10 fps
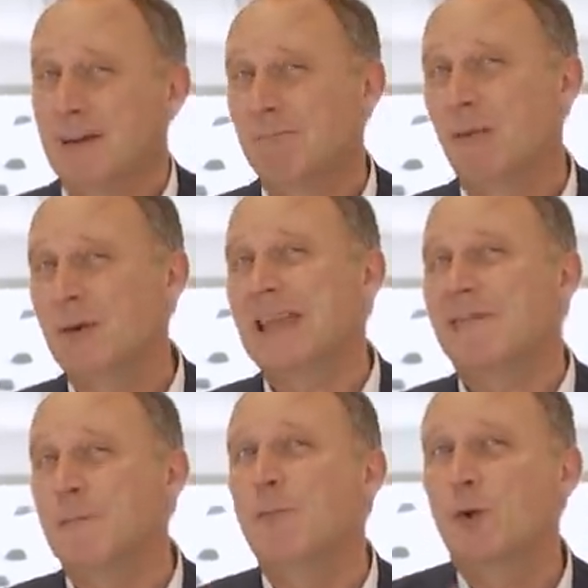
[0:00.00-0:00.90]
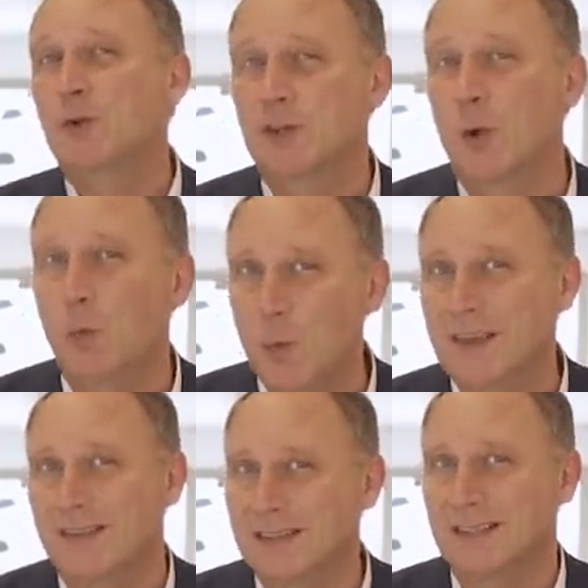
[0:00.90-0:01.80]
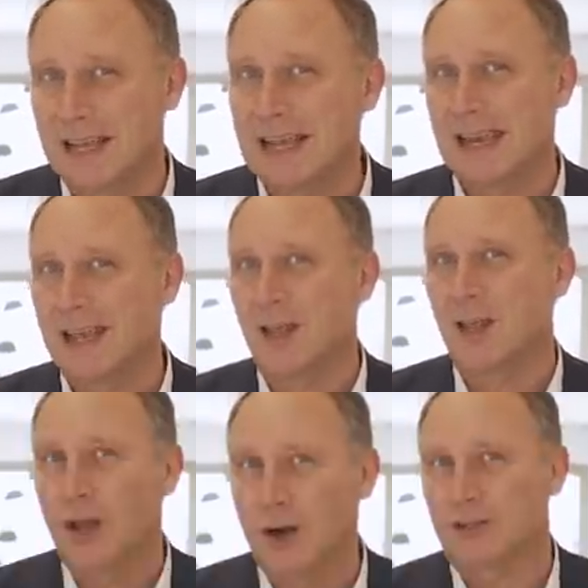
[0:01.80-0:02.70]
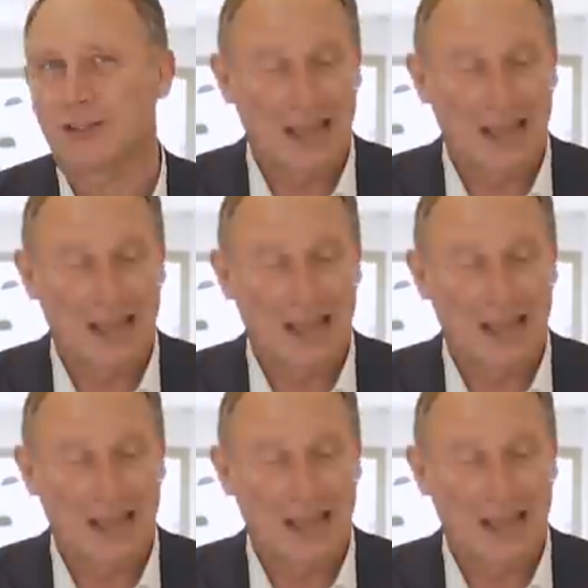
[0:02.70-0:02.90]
probably even more so with sailing yachts,